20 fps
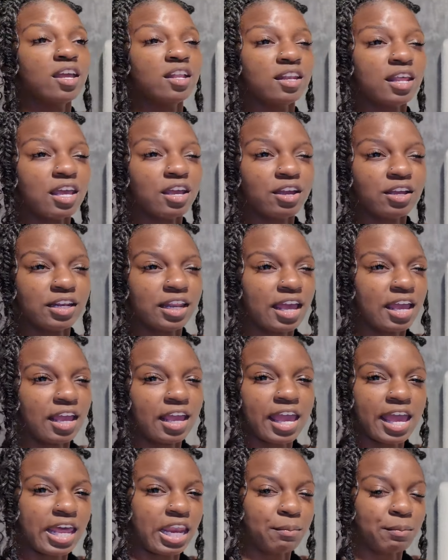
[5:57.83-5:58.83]
they ain't
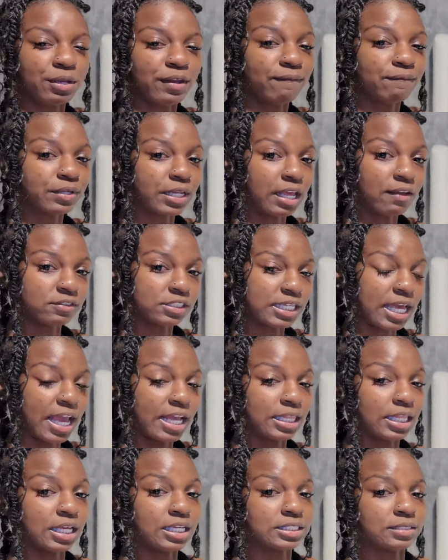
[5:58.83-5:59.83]
had that many flavors, and I
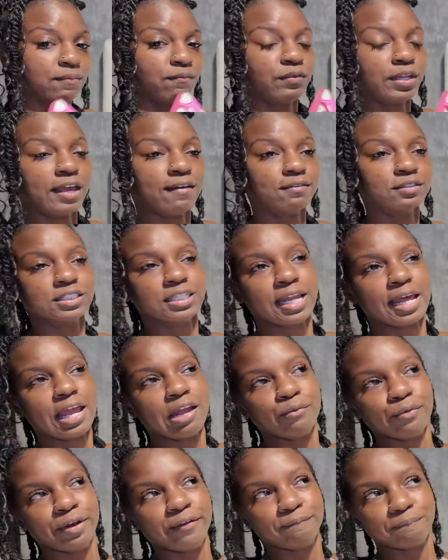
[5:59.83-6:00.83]
had to get some flavors that I
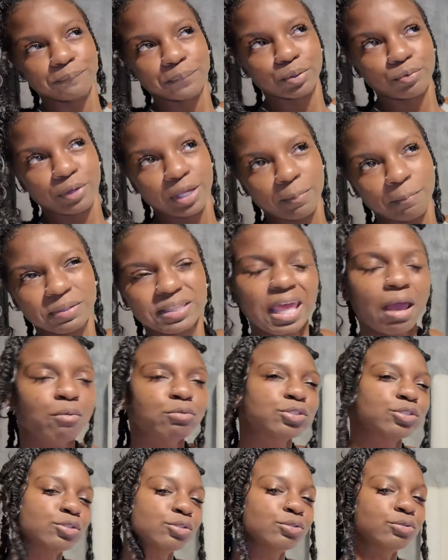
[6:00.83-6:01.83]
ain't really quit. But that
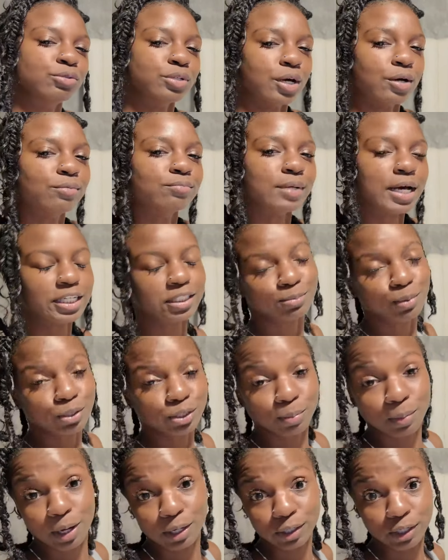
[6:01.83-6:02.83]
was cool, though. I
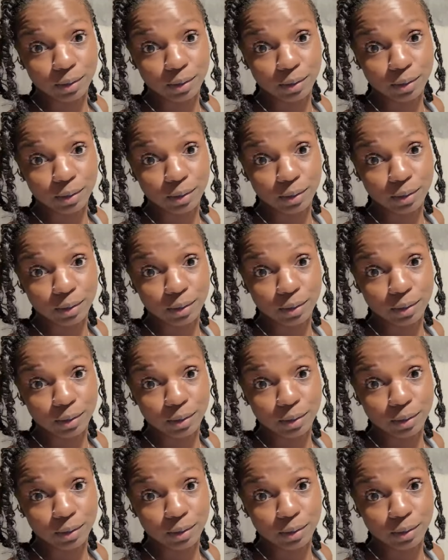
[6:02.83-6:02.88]
smoked my